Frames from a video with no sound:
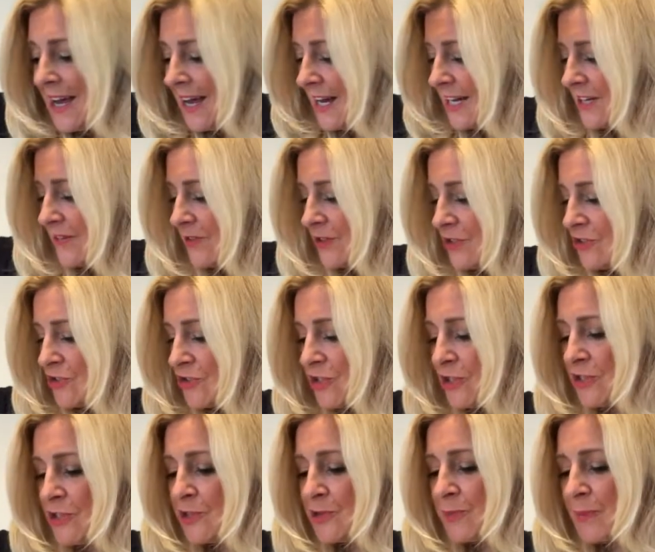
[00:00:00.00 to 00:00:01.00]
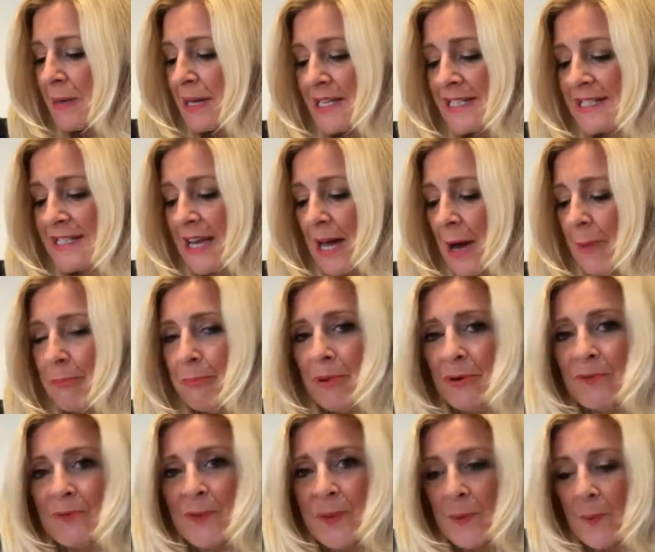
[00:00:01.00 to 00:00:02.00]
And if you just place that
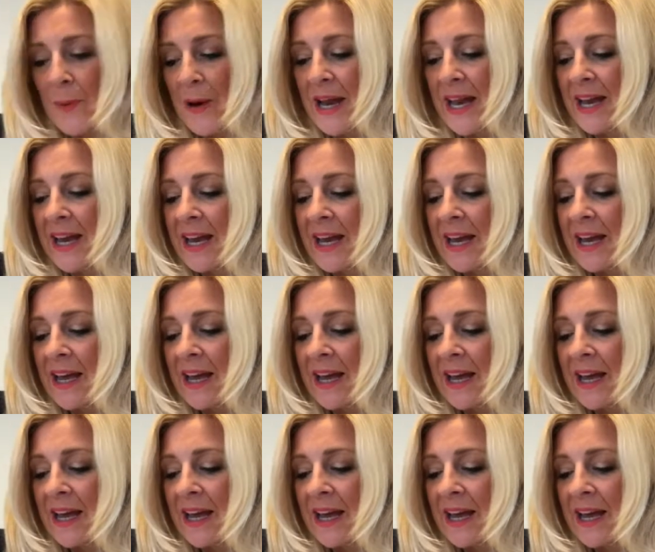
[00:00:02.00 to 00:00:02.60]
above the wick,